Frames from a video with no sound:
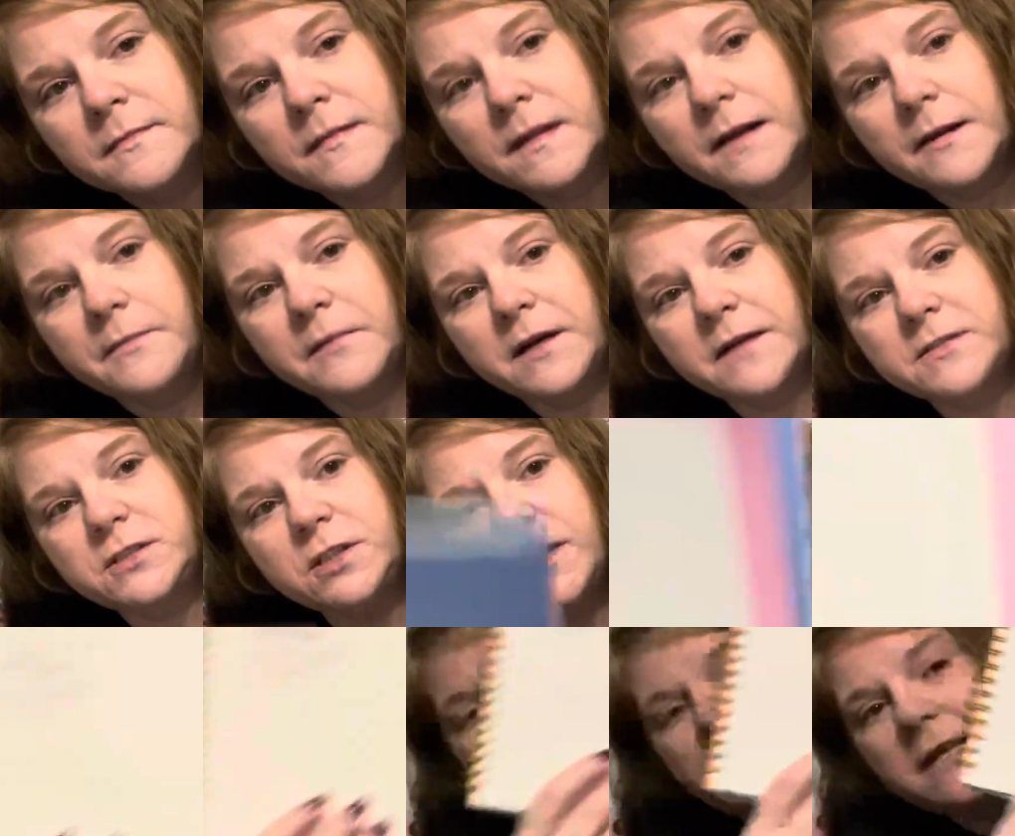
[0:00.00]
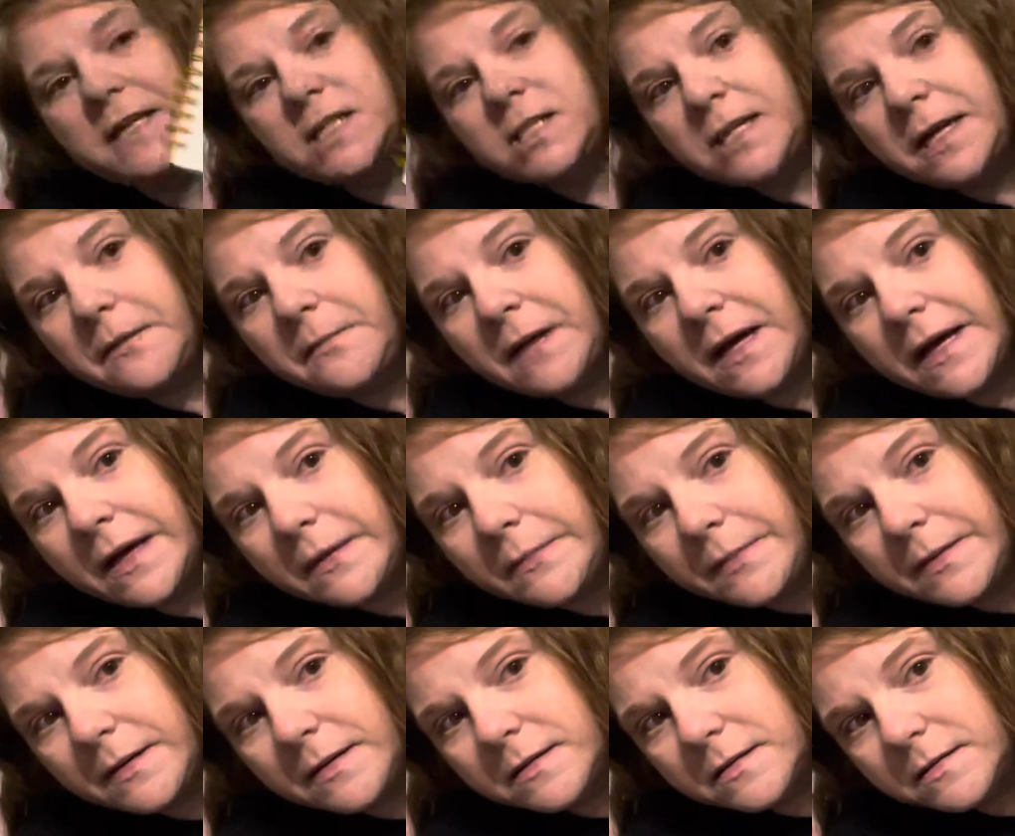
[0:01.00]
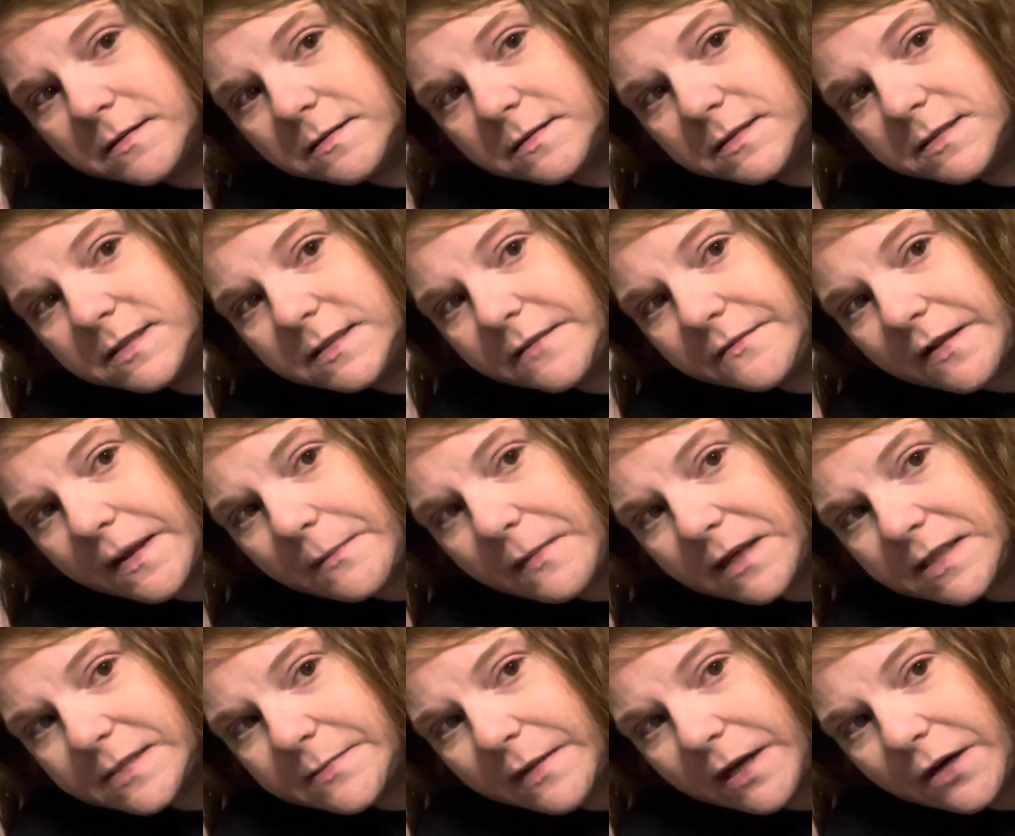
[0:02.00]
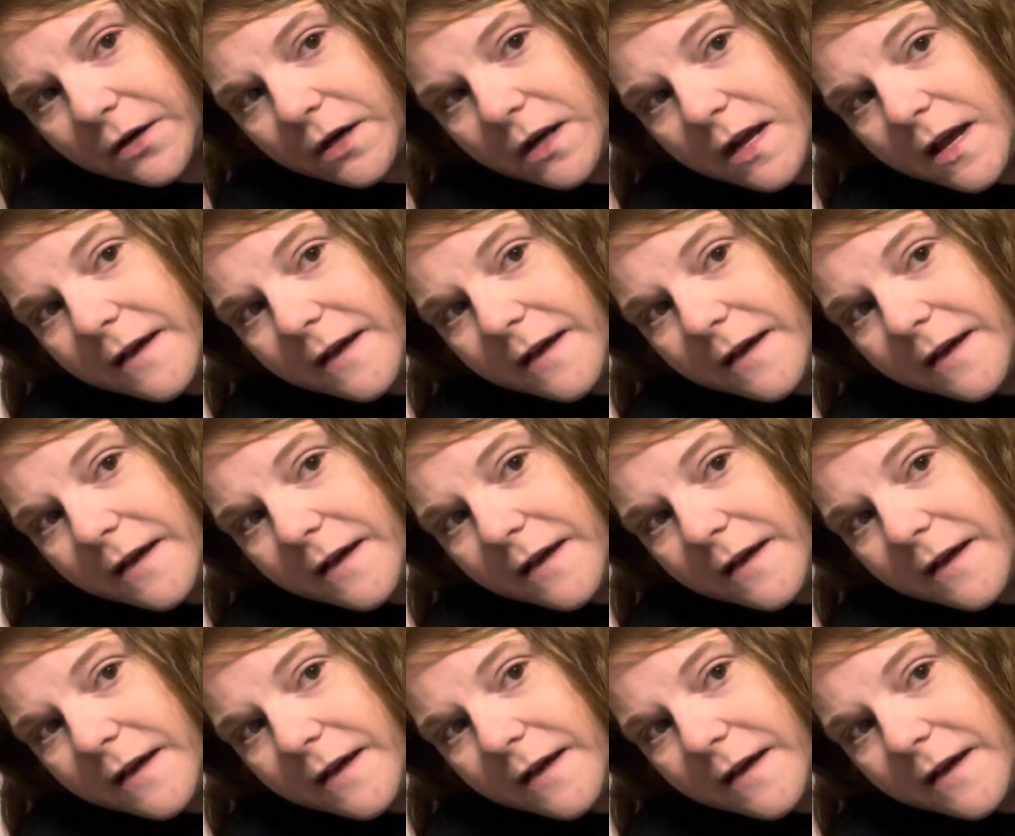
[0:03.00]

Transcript: I'm going to try to finish him up. Let's see if that makes it better.